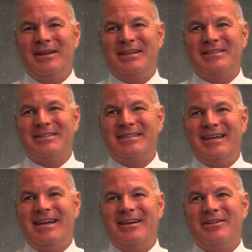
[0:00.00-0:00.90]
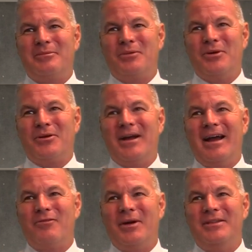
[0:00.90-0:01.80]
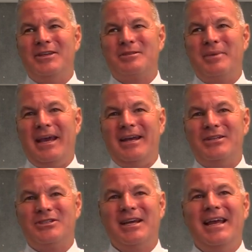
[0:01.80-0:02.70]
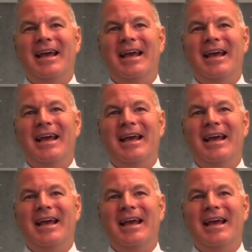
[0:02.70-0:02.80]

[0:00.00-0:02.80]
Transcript: licensee under the broker have read this page.